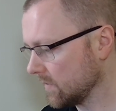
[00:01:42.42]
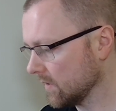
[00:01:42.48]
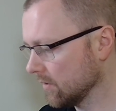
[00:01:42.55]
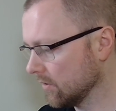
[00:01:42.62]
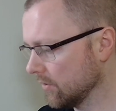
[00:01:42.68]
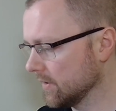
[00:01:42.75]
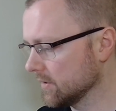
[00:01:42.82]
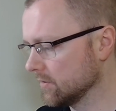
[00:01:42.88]

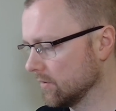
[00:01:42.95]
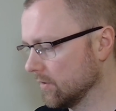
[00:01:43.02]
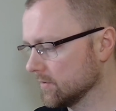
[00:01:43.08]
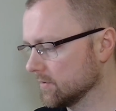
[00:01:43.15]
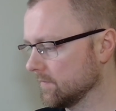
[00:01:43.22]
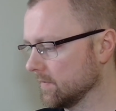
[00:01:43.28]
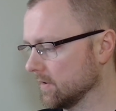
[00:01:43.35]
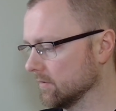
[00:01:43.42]
on this
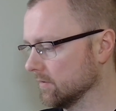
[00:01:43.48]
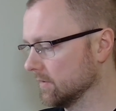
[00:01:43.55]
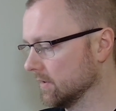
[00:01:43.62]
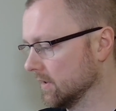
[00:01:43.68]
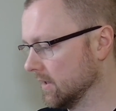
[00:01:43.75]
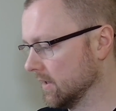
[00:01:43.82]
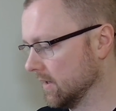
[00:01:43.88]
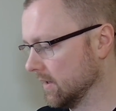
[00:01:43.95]
notes field,
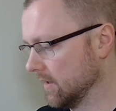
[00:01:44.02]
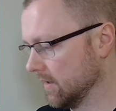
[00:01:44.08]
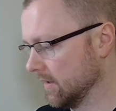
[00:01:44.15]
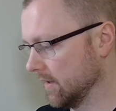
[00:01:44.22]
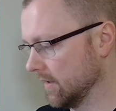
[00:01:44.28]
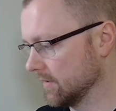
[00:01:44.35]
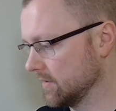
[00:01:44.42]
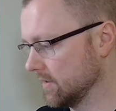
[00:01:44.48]

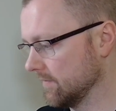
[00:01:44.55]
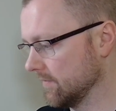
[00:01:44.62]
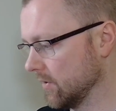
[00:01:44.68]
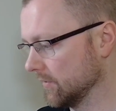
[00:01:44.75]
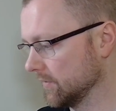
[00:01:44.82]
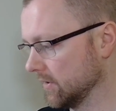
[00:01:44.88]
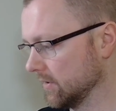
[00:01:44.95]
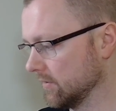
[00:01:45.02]
it's
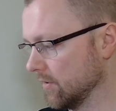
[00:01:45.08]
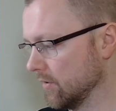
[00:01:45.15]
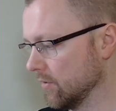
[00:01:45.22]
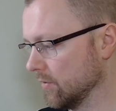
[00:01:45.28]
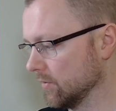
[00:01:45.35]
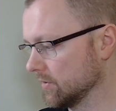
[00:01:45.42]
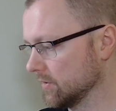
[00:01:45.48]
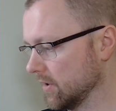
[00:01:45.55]
defaulted to
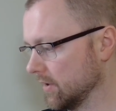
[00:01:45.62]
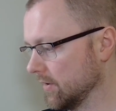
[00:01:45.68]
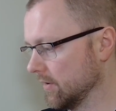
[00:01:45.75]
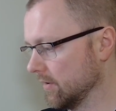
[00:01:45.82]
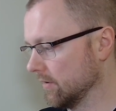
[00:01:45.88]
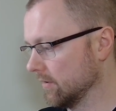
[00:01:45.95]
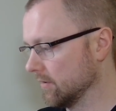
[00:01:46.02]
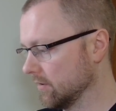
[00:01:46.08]
notes
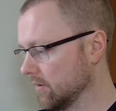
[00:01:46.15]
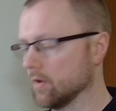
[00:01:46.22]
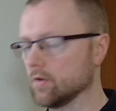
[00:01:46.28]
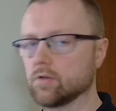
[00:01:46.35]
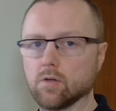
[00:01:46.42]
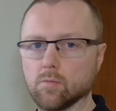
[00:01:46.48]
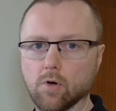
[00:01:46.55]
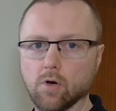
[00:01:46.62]
under
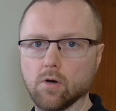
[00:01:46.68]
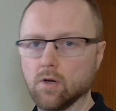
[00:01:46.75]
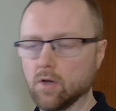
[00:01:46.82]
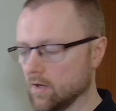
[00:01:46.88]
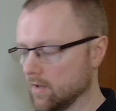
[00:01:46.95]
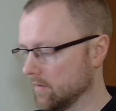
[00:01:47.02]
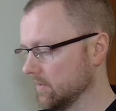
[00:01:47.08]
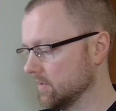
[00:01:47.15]
customer.
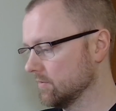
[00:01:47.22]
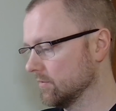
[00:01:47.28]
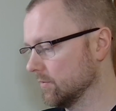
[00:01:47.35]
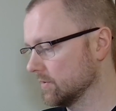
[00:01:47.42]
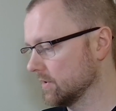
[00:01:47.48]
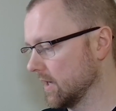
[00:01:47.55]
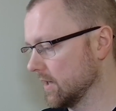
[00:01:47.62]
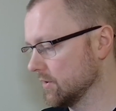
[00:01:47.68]
These
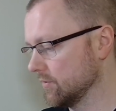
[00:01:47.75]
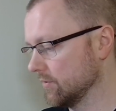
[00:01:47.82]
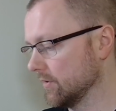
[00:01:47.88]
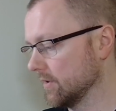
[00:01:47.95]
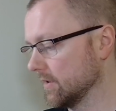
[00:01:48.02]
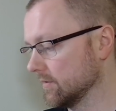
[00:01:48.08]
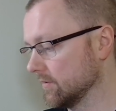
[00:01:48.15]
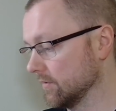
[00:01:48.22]
notes actually
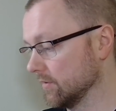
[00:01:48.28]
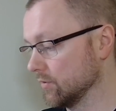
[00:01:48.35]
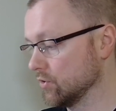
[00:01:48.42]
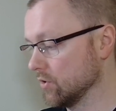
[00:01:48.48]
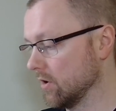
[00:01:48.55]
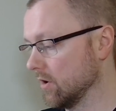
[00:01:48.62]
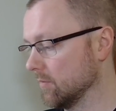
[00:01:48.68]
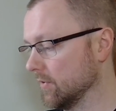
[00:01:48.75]
relate to the
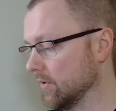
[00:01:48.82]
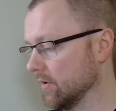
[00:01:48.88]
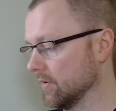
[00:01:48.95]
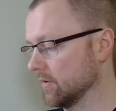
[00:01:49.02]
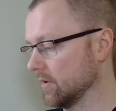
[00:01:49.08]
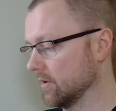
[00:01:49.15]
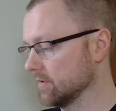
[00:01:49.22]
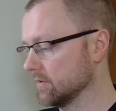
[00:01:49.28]
job, not the
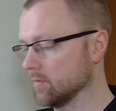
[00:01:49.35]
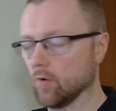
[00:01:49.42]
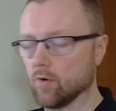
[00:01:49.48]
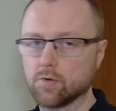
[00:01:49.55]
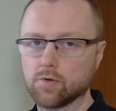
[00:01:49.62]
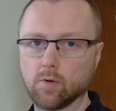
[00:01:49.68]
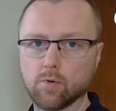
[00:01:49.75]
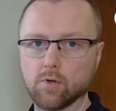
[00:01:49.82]
customer,
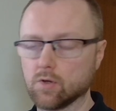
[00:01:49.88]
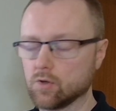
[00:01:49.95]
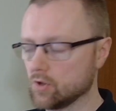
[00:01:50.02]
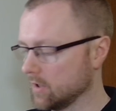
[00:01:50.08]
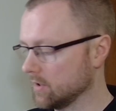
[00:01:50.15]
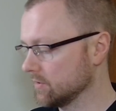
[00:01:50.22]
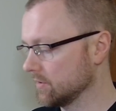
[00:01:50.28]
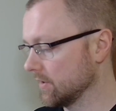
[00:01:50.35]
so I'm going to
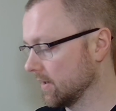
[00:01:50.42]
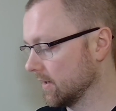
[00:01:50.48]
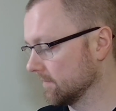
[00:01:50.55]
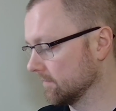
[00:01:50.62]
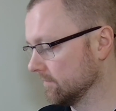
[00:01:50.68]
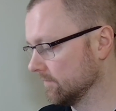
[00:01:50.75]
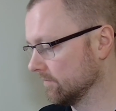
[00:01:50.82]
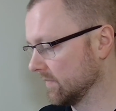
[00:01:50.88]
change that,
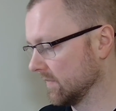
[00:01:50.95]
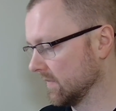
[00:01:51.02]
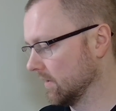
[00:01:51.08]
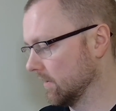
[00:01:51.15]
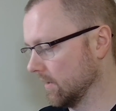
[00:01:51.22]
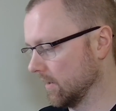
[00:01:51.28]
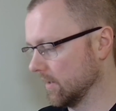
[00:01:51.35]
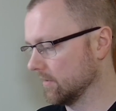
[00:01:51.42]

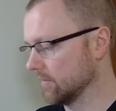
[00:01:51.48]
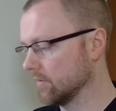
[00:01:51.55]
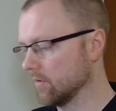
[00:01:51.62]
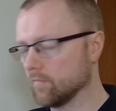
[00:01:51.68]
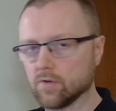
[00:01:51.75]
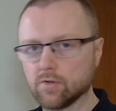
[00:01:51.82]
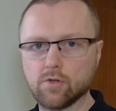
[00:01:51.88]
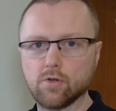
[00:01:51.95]
and
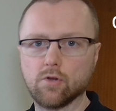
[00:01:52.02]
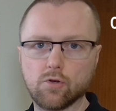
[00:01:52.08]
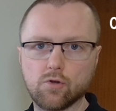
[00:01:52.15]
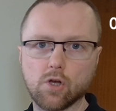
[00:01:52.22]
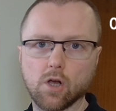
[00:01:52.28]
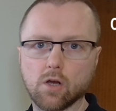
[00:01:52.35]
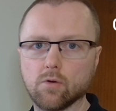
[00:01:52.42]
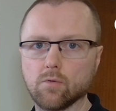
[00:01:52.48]
obviously you
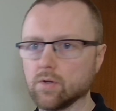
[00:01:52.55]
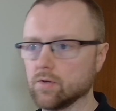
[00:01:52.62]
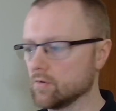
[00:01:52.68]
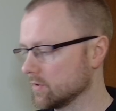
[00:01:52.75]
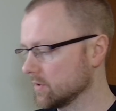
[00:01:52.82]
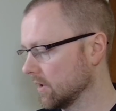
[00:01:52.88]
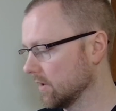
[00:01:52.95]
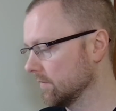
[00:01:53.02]
check all these
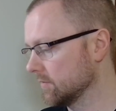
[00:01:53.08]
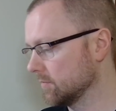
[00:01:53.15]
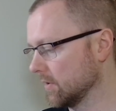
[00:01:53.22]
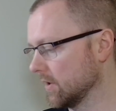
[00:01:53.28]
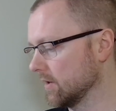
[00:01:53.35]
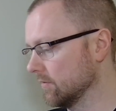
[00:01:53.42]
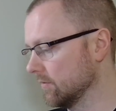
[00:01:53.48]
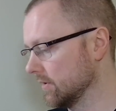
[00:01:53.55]
yourselves, but
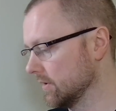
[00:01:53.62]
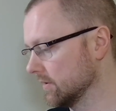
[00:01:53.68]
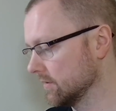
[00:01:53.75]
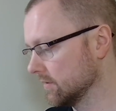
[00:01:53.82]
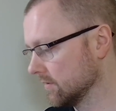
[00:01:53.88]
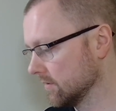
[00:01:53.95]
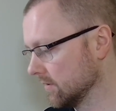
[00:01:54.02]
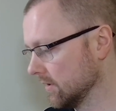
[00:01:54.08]
I know these